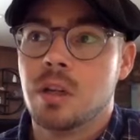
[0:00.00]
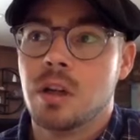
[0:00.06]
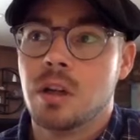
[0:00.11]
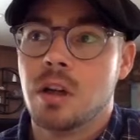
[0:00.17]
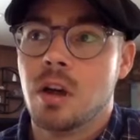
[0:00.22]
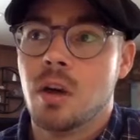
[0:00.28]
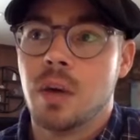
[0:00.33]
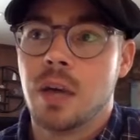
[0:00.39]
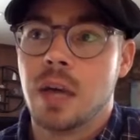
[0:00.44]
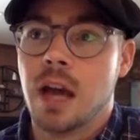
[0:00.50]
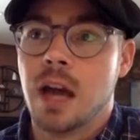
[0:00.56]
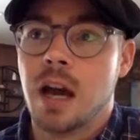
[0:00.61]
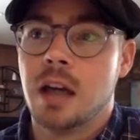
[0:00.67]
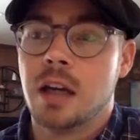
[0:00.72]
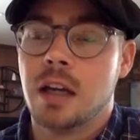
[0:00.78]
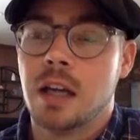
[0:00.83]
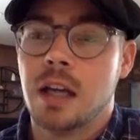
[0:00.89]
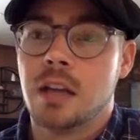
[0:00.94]
going
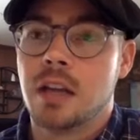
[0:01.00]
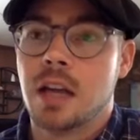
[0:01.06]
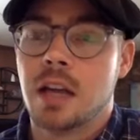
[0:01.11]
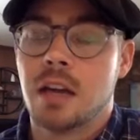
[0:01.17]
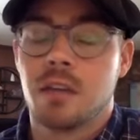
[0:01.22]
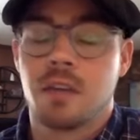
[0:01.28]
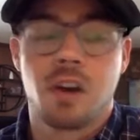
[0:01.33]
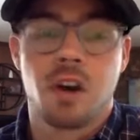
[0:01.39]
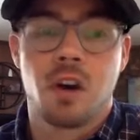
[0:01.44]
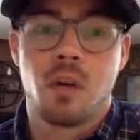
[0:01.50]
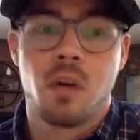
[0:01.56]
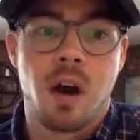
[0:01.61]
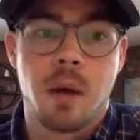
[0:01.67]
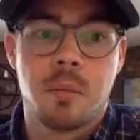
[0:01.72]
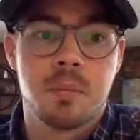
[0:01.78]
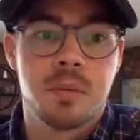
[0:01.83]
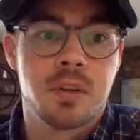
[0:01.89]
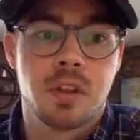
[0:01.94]
on, it kind of
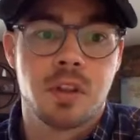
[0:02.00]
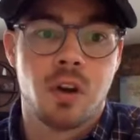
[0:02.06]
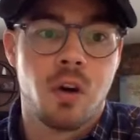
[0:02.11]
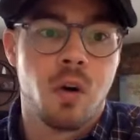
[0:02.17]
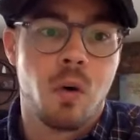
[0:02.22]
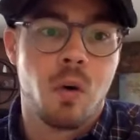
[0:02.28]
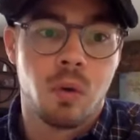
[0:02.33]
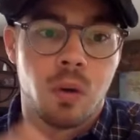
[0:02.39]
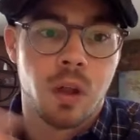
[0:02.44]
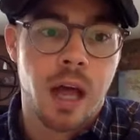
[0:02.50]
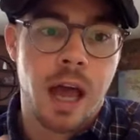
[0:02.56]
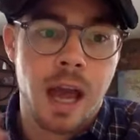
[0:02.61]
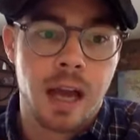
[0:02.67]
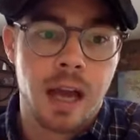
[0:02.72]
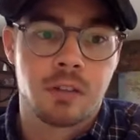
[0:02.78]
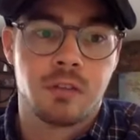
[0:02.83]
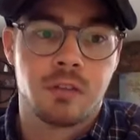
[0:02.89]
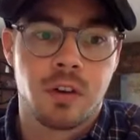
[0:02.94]
corrupts the whole
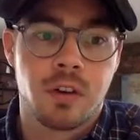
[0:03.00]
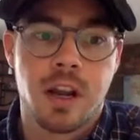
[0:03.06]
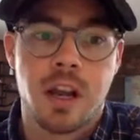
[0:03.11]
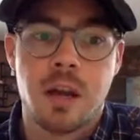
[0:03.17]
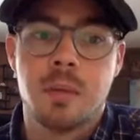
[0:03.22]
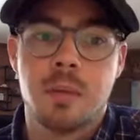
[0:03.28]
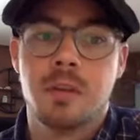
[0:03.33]
act for him.